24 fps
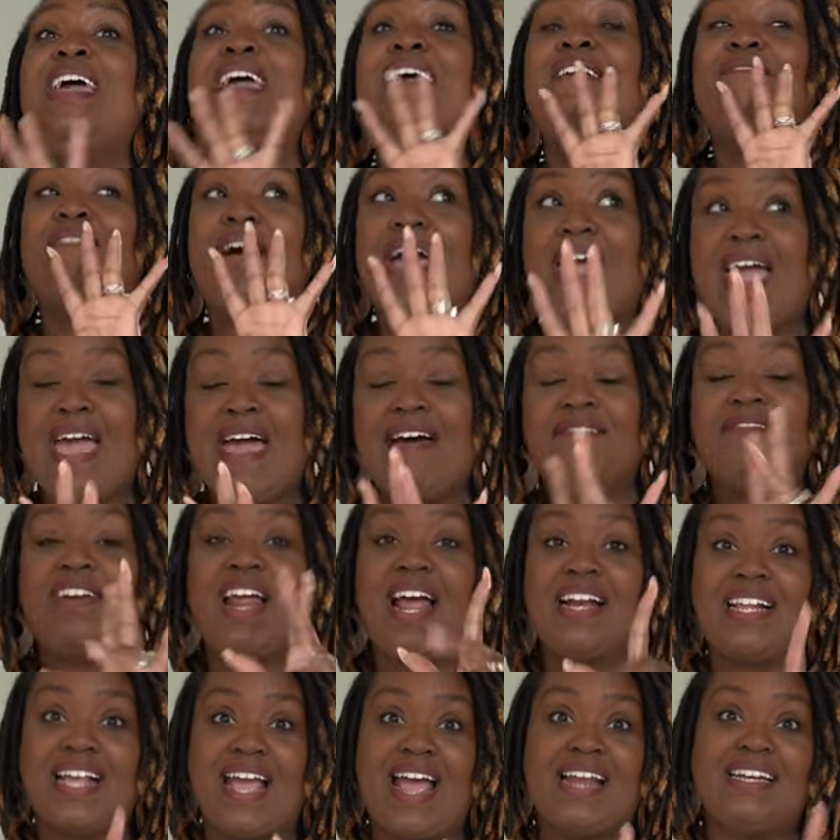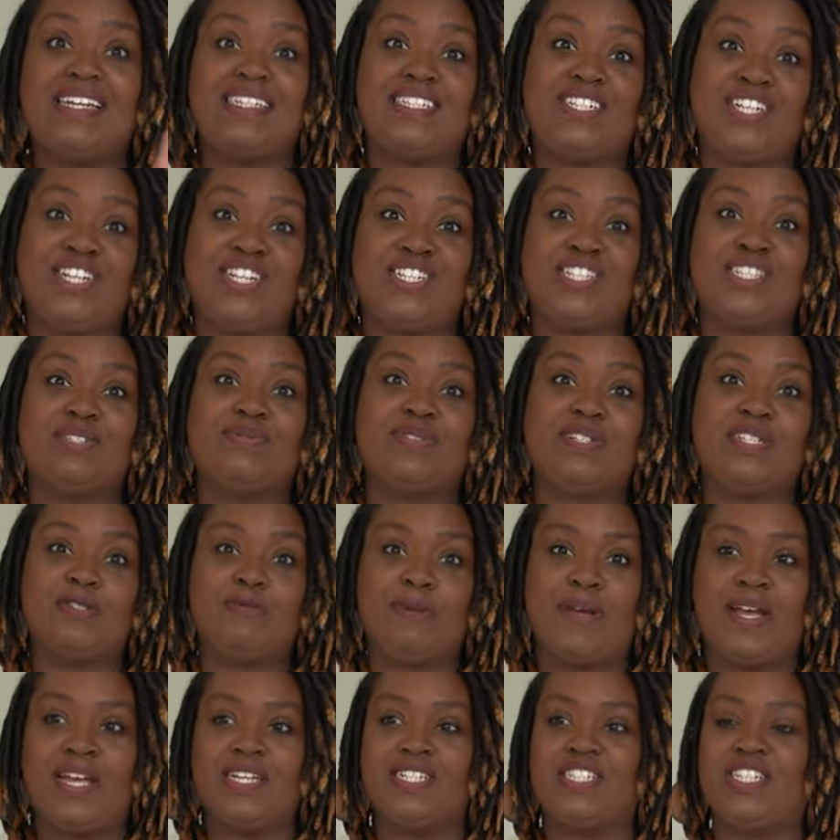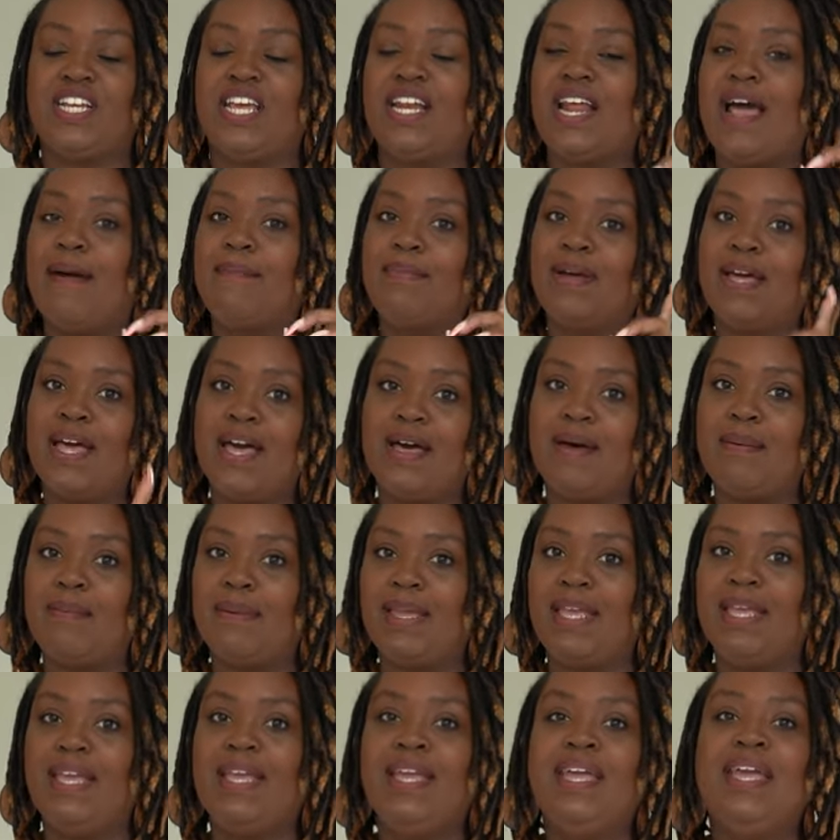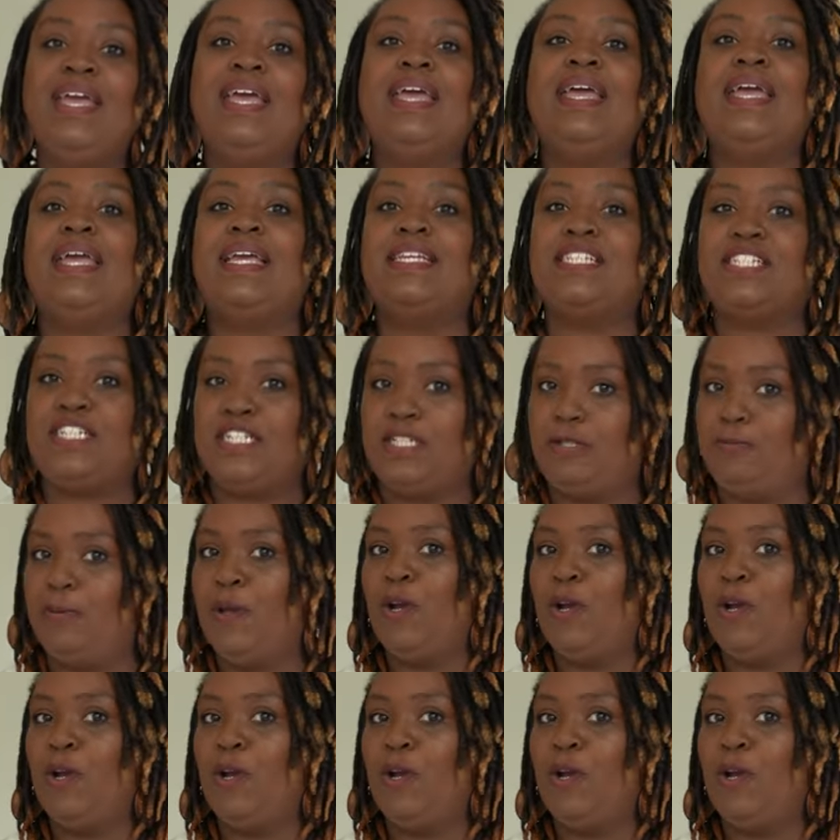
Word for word: If I have not gotten a chance to respond yet, I'm coming. It's just